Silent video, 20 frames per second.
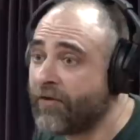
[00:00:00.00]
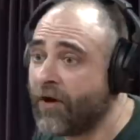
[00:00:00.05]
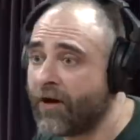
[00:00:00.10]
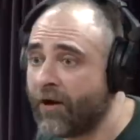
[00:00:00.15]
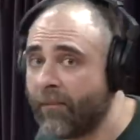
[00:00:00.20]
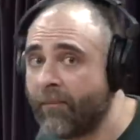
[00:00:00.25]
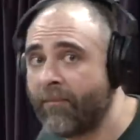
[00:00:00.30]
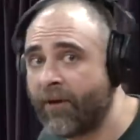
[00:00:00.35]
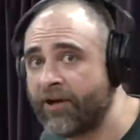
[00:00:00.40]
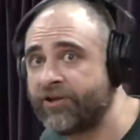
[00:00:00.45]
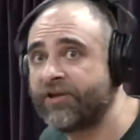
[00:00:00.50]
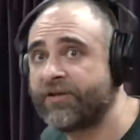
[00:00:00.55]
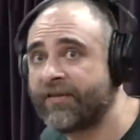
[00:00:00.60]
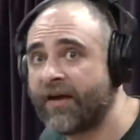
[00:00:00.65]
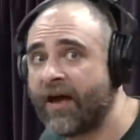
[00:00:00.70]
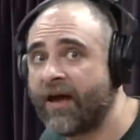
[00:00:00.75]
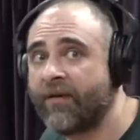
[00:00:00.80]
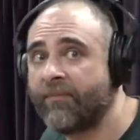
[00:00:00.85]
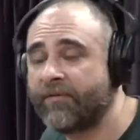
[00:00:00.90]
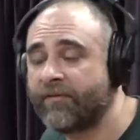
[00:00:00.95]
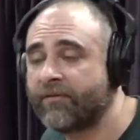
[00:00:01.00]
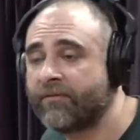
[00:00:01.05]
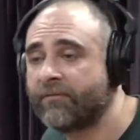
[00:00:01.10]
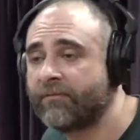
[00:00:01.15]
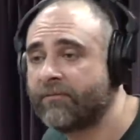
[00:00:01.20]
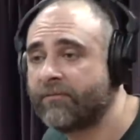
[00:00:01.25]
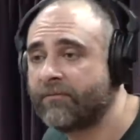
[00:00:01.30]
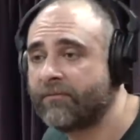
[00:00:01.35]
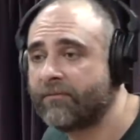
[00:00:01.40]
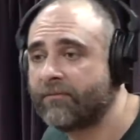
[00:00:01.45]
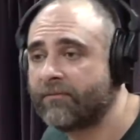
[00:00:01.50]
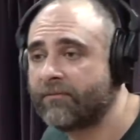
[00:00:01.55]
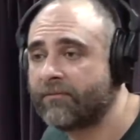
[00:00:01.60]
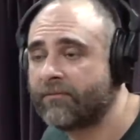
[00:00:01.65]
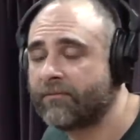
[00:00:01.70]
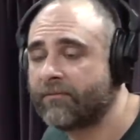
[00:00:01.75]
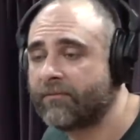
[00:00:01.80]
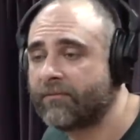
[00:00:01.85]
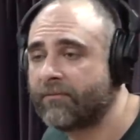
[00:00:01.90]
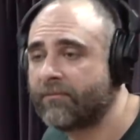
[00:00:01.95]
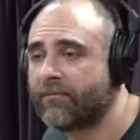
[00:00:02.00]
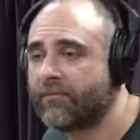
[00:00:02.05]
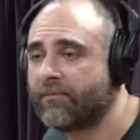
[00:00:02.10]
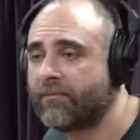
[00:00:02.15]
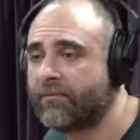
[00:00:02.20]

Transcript: it a bunch of times. I don't think I've ever seen